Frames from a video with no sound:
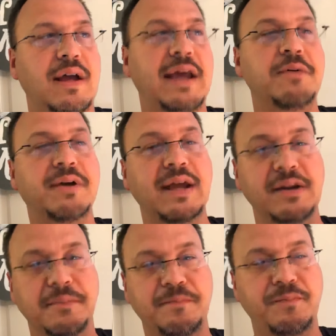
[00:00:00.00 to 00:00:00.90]
Animal
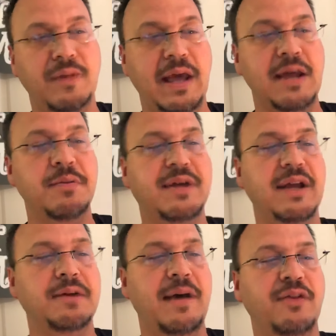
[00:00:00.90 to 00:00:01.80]
Kingdom. Animal
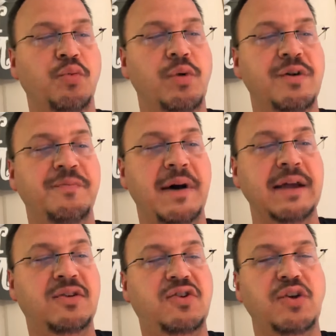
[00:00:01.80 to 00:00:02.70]
Kingdom has one of
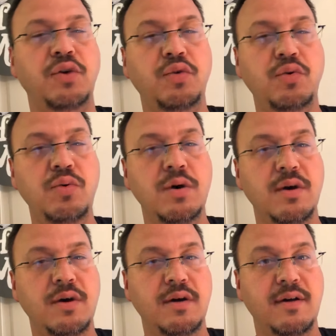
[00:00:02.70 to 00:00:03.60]
my 2
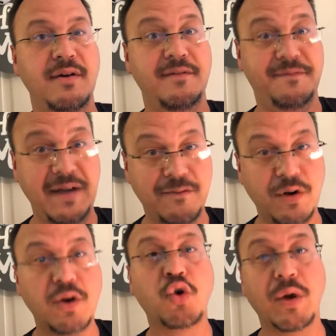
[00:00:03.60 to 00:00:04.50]

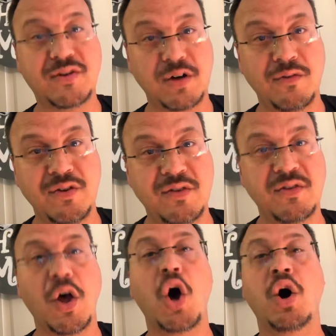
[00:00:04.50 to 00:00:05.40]
favorite quick
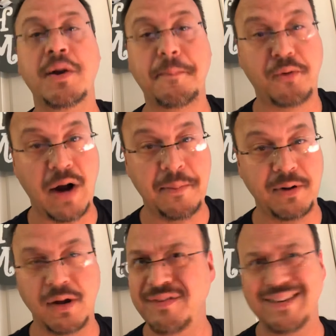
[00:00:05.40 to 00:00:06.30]
services on
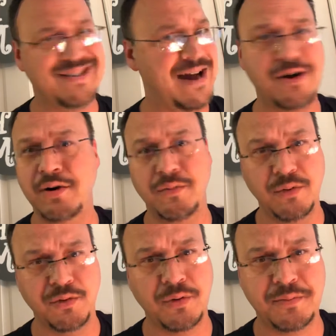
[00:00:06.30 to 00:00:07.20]
property, on the entire
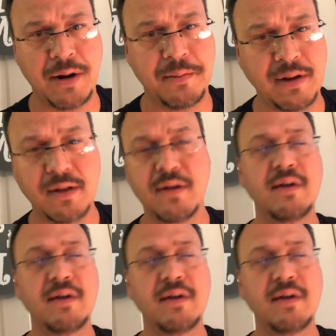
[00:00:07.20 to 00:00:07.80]
resort property.